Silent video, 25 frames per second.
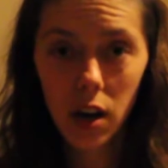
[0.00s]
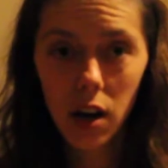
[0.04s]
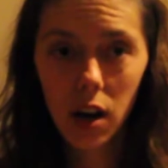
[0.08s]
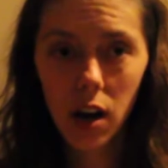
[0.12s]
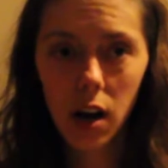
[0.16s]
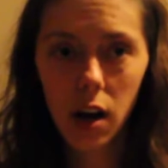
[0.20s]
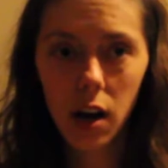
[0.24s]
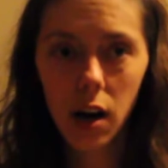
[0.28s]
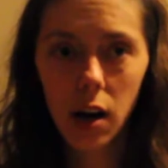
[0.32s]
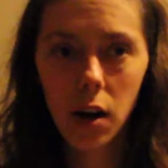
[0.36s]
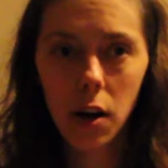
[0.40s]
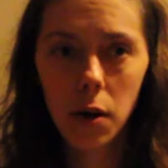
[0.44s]

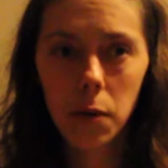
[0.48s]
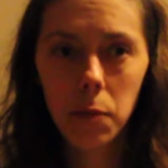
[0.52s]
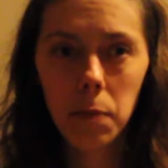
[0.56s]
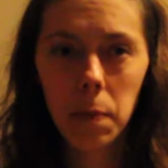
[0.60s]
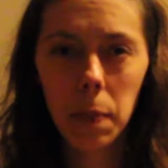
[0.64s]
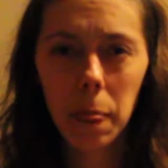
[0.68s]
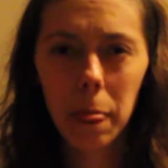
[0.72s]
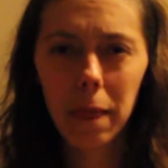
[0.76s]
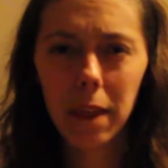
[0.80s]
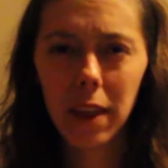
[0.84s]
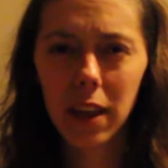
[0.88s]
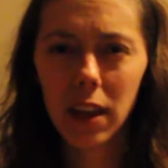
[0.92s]

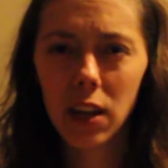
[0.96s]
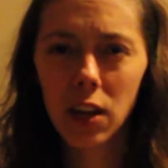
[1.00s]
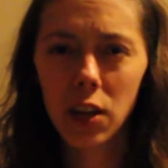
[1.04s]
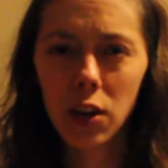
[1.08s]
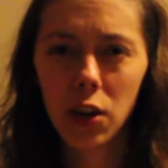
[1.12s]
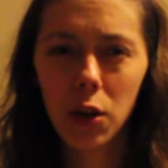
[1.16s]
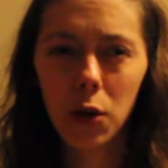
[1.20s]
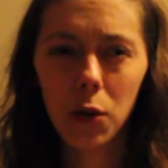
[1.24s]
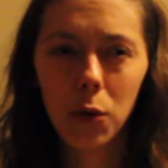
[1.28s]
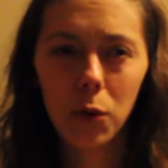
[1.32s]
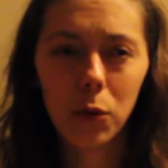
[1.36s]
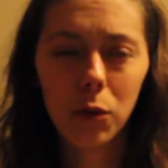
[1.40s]

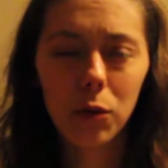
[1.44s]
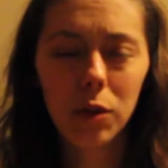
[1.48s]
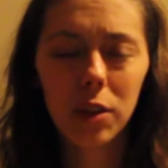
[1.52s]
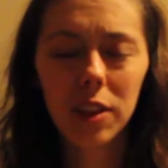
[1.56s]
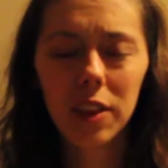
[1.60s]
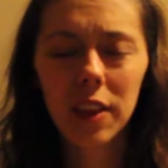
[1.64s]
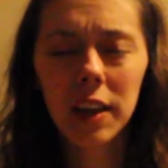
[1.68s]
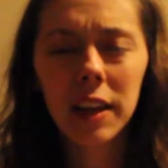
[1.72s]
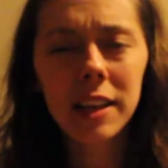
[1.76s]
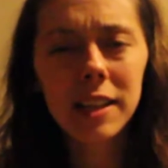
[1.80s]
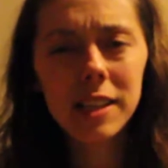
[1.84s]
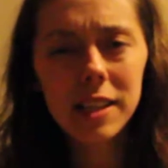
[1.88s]

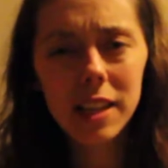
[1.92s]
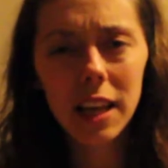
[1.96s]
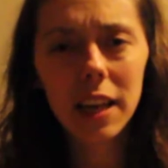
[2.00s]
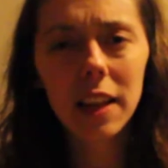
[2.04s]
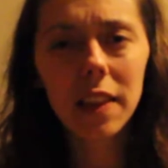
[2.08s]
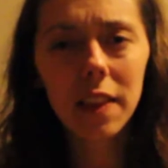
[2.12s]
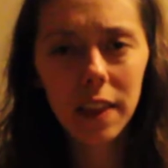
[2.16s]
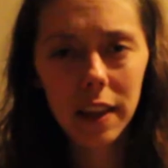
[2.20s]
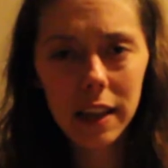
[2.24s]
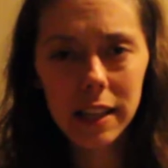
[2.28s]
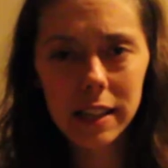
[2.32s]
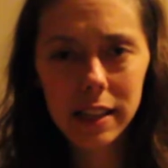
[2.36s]
Things
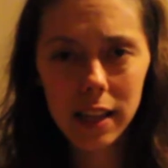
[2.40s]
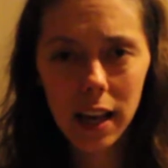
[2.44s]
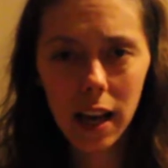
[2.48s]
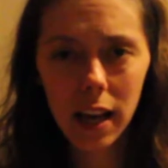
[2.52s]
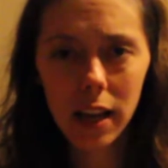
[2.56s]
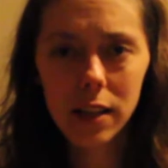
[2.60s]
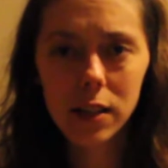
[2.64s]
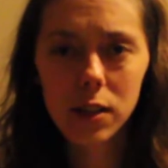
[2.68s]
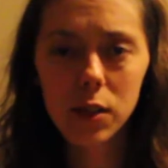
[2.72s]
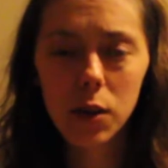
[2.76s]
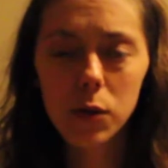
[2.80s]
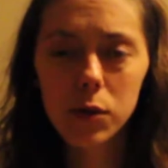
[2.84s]
like this,
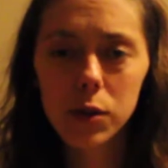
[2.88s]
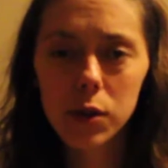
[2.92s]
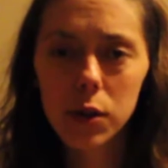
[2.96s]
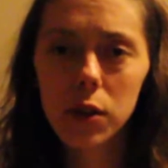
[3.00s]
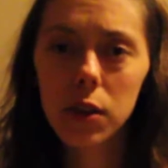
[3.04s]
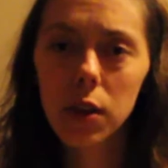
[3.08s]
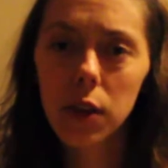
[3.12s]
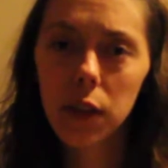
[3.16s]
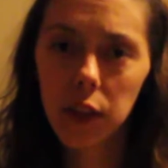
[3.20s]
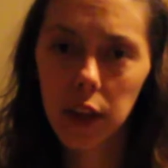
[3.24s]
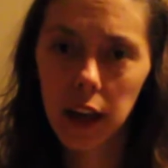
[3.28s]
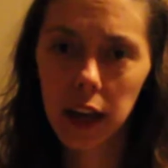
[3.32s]
guys. Those are
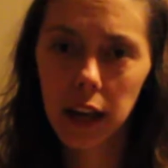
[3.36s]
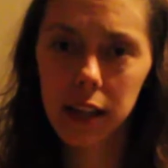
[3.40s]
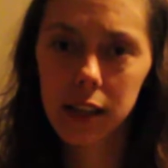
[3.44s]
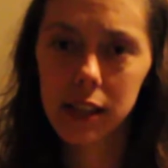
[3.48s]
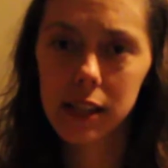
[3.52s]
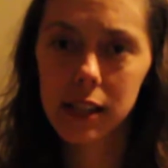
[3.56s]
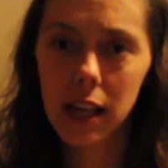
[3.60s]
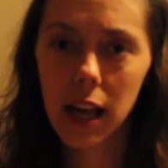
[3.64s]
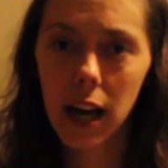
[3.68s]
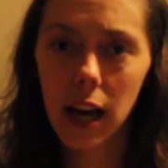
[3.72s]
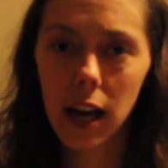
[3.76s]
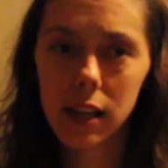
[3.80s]
the things
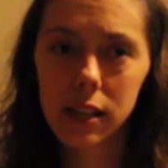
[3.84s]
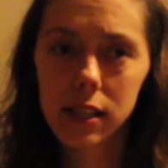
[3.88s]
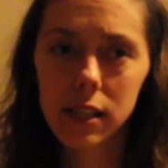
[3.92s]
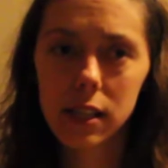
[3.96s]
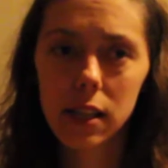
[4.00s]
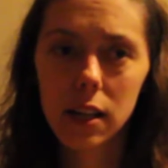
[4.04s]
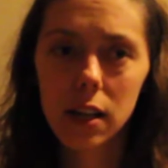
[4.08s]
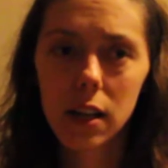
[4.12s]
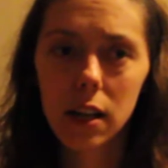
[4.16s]
that